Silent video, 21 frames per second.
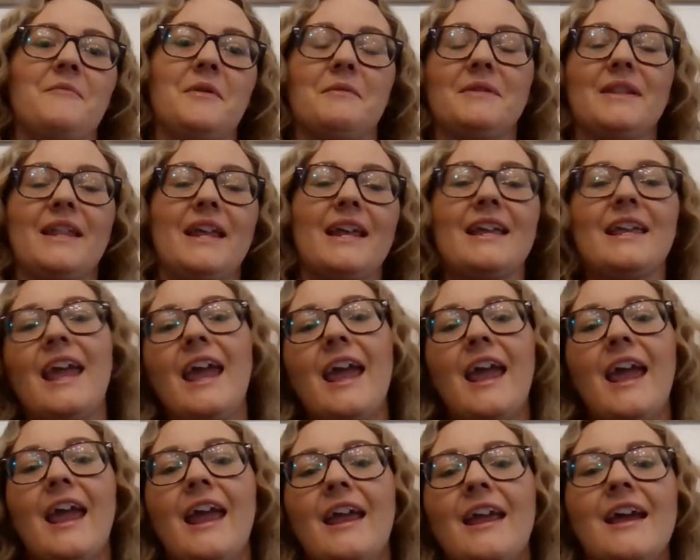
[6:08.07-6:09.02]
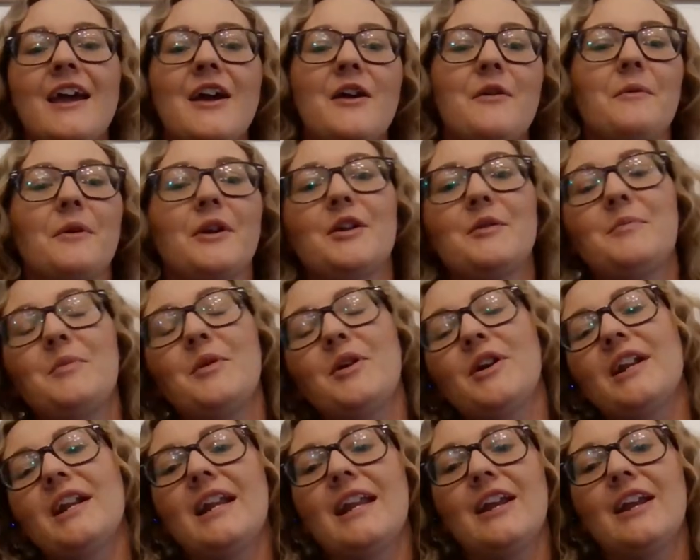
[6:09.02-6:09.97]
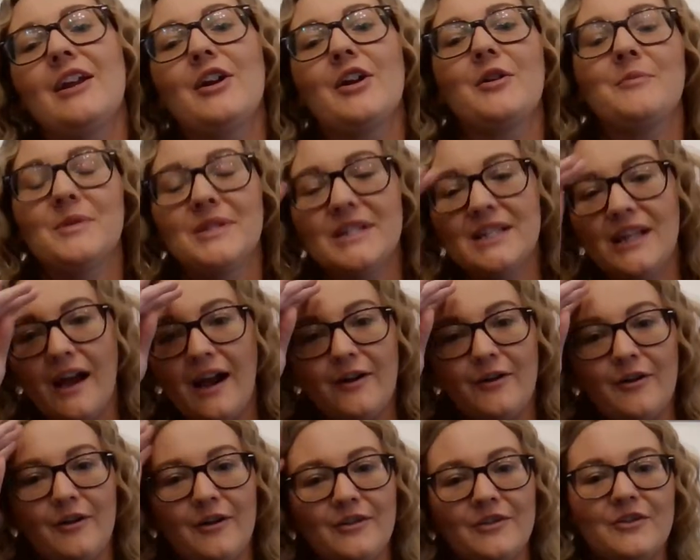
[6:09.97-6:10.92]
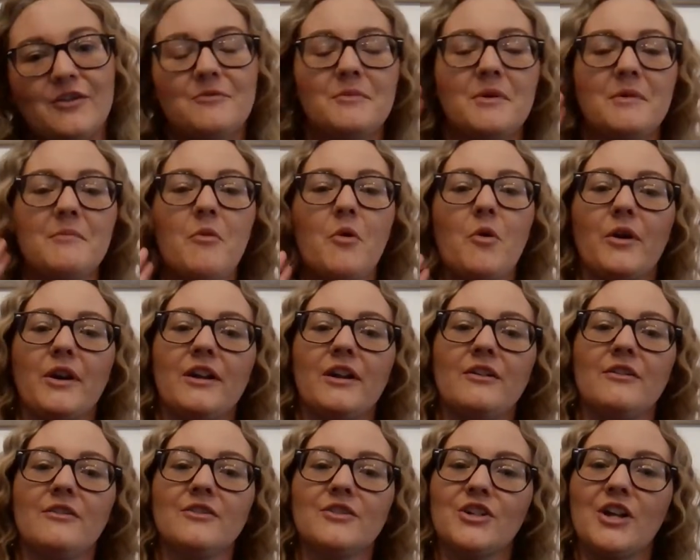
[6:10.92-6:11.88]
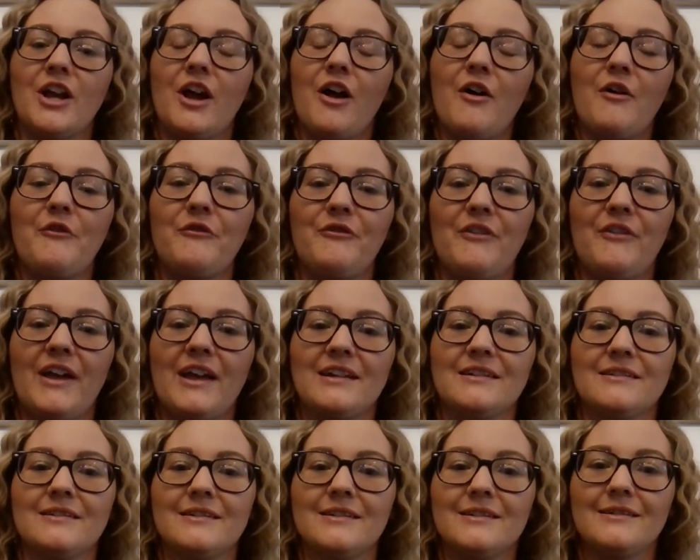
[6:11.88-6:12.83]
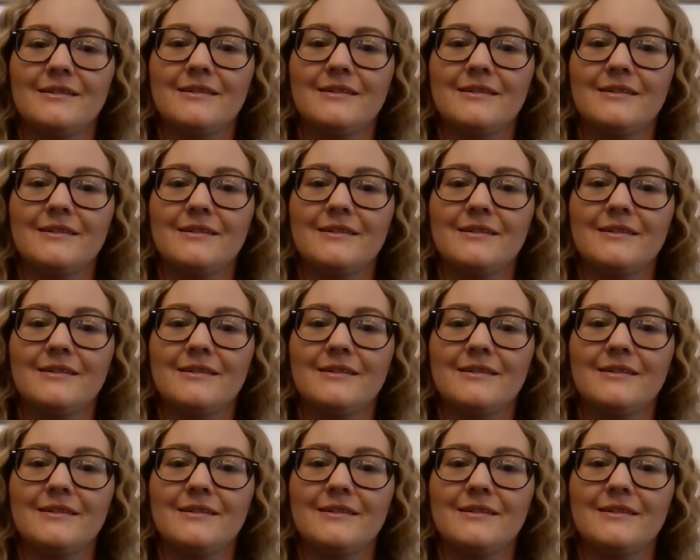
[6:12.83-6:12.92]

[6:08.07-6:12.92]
we were like, hey, we're gonna put it here beside her little memorial shelf. And